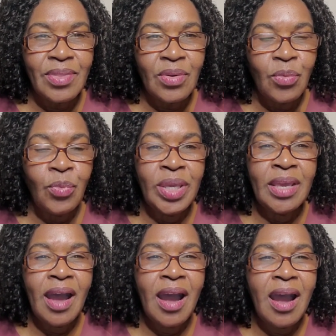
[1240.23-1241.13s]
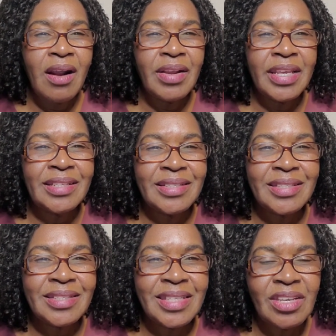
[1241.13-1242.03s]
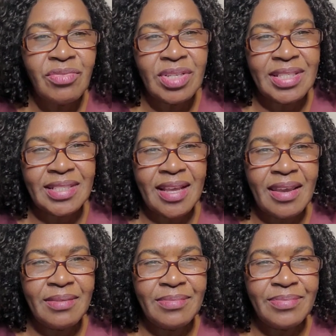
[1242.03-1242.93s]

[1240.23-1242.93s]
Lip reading: We are in serious time.